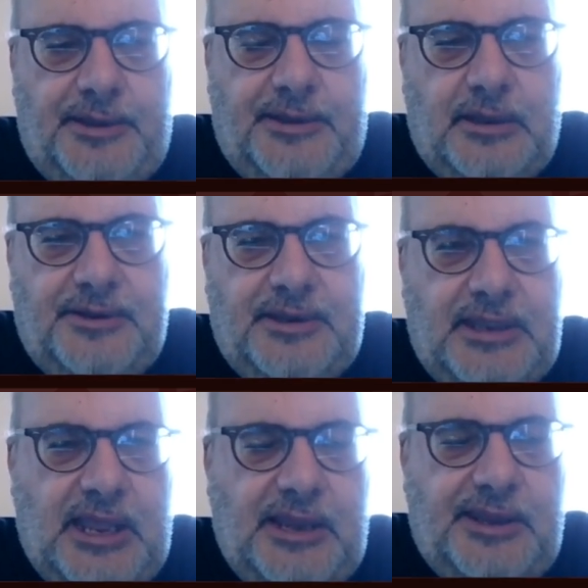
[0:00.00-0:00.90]
the
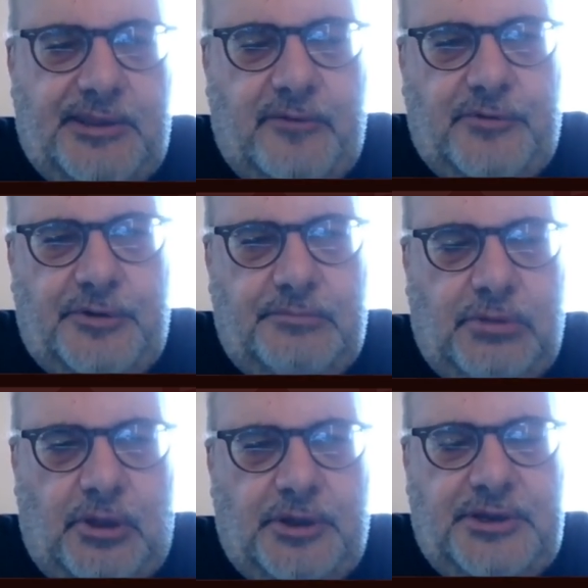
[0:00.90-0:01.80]
gains over
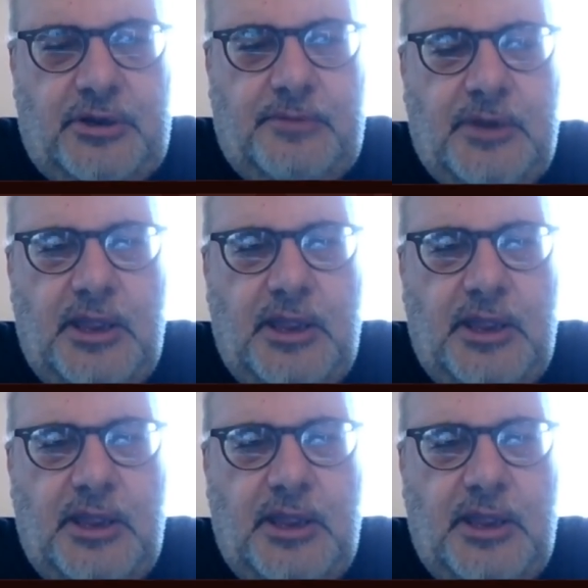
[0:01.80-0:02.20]
the long term